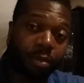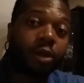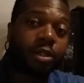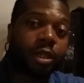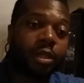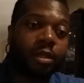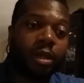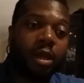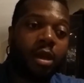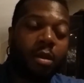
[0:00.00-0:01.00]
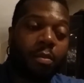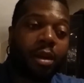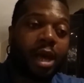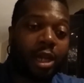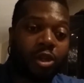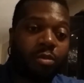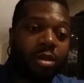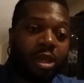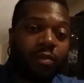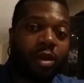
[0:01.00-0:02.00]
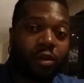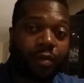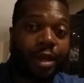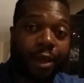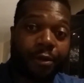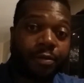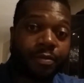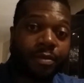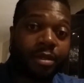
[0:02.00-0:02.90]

person, but I do believe in a creator.